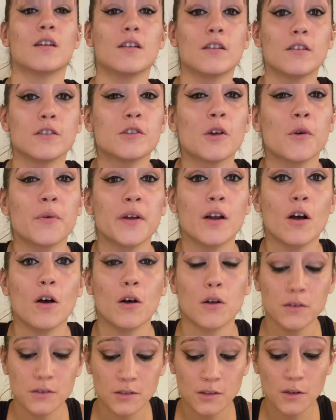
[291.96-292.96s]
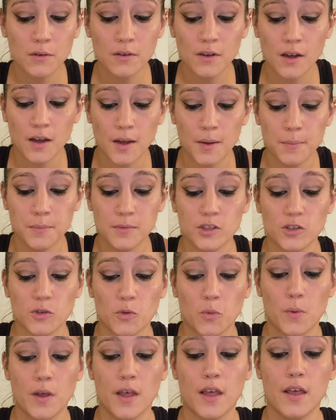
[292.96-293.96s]
So it also comes
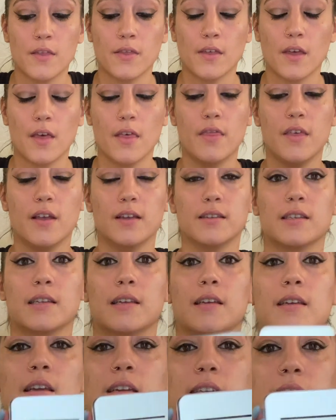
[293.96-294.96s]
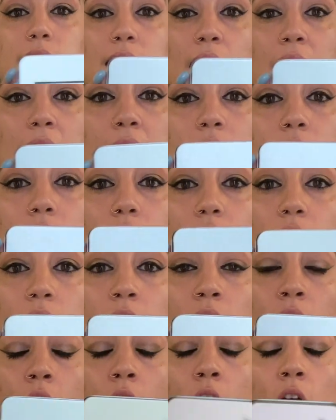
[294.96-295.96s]
with this
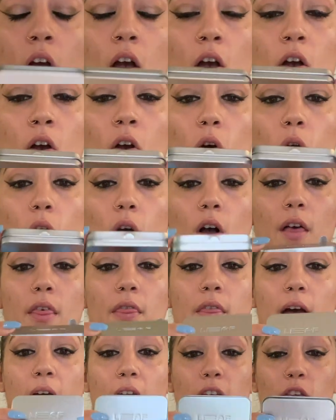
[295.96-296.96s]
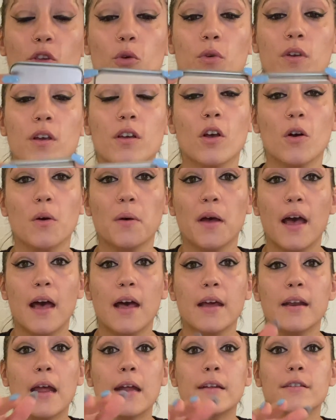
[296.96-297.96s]
container that you can go
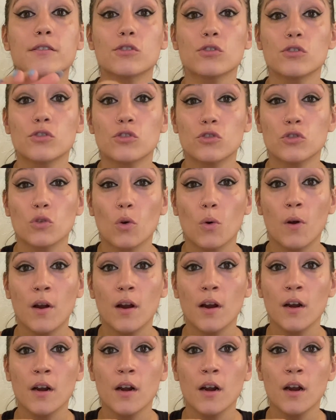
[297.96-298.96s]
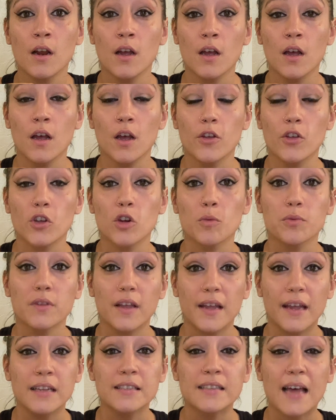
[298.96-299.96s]
ahead and store your
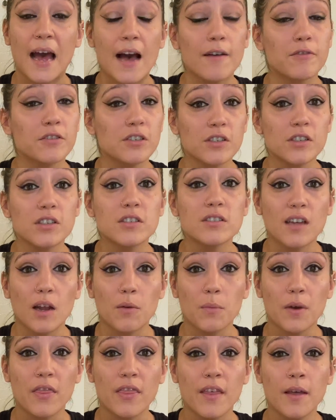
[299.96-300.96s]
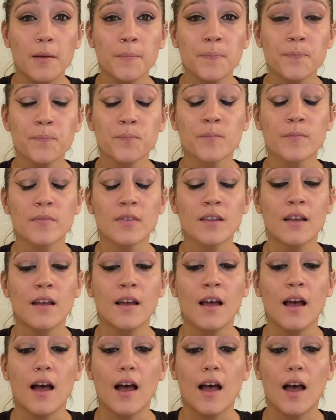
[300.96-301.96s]
blades after you're done with them.
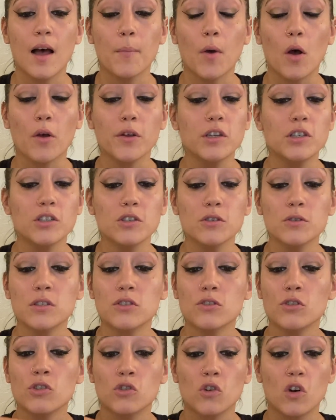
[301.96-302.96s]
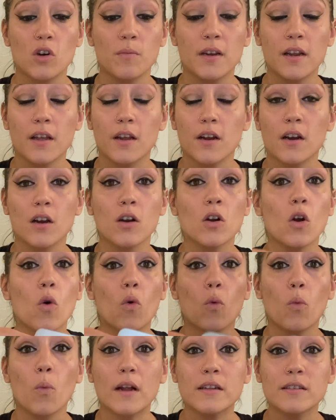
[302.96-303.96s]
All you do is you store them in here.
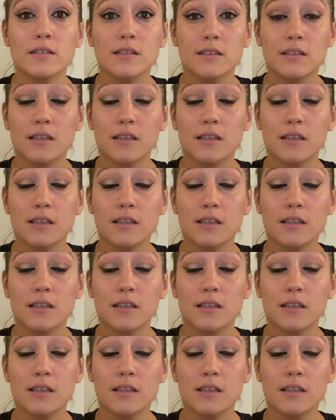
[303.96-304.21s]
Once